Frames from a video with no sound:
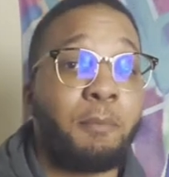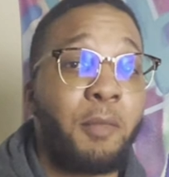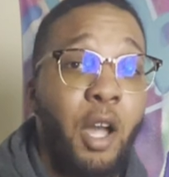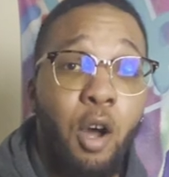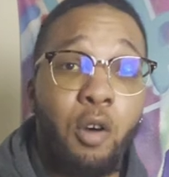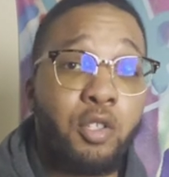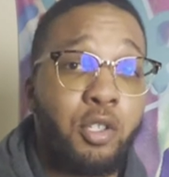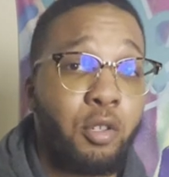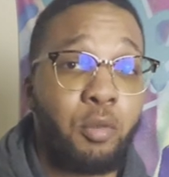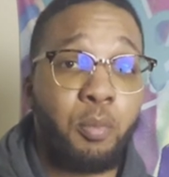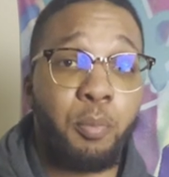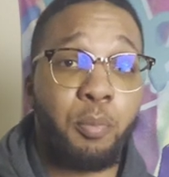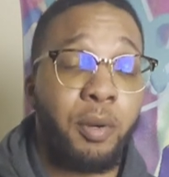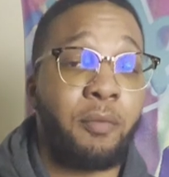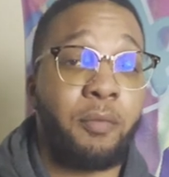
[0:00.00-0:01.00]
also
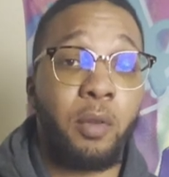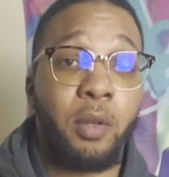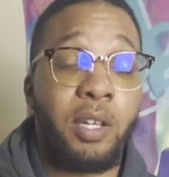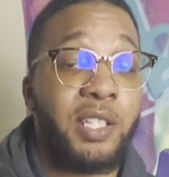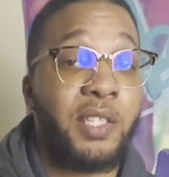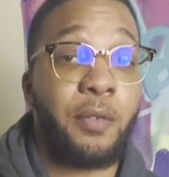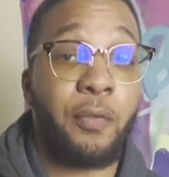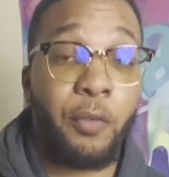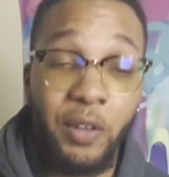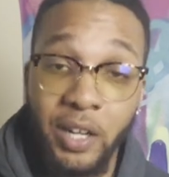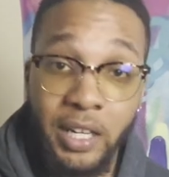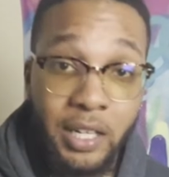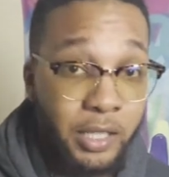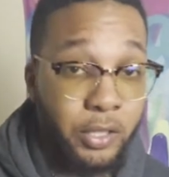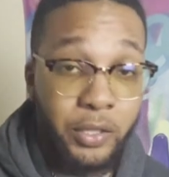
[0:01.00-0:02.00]
printful is
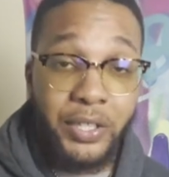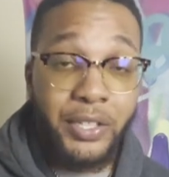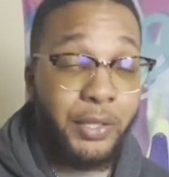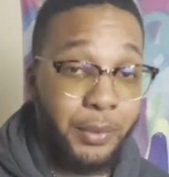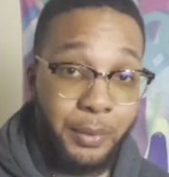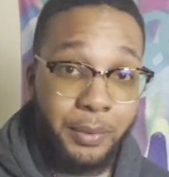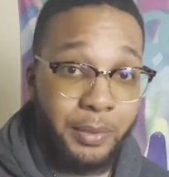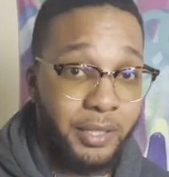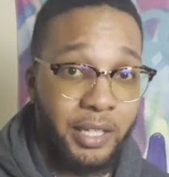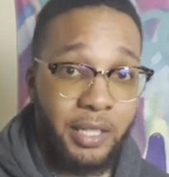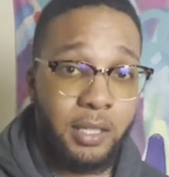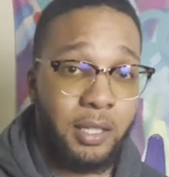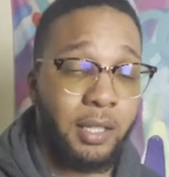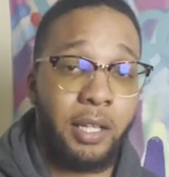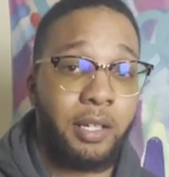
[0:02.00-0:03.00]
free to use
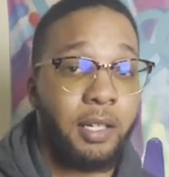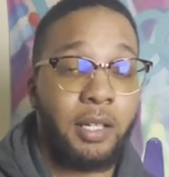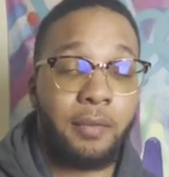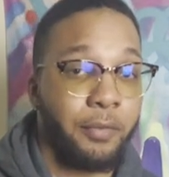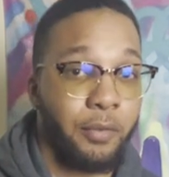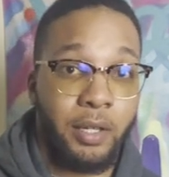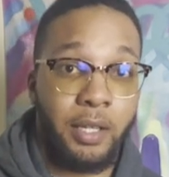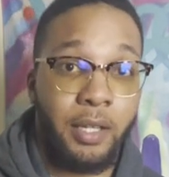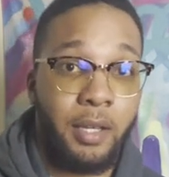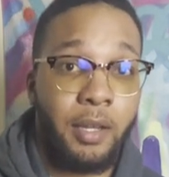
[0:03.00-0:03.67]
it's literally free